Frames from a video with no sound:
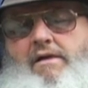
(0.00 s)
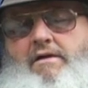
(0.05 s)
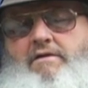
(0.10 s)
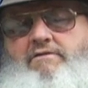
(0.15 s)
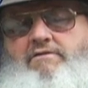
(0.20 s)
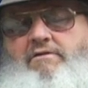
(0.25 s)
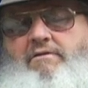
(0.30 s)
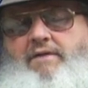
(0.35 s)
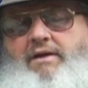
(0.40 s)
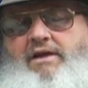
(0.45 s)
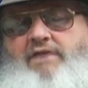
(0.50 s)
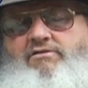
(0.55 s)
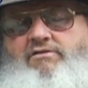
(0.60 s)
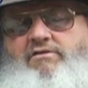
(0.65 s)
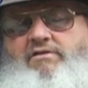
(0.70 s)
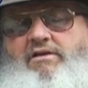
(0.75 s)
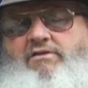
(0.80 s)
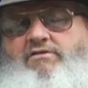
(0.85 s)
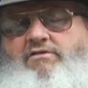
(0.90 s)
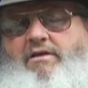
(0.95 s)
So I guess
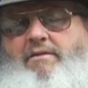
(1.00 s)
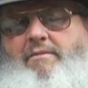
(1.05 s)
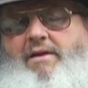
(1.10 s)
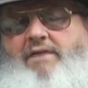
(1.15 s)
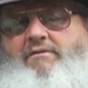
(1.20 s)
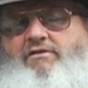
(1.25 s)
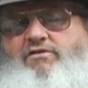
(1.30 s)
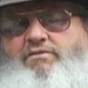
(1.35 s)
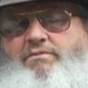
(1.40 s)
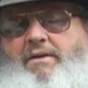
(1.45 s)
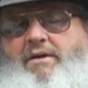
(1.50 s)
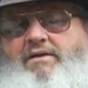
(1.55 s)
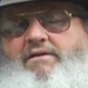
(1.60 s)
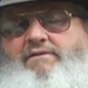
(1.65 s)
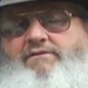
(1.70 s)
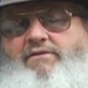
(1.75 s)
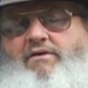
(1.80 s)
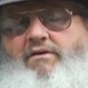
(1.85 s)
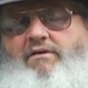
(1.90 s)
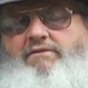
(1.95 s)
there's a certain amount of respect
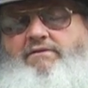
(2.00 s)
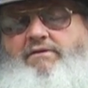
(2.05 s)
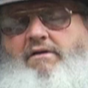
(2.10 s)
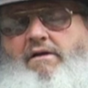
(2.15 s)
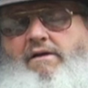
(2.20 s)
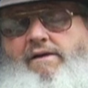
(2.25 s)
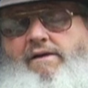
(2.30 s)
involved.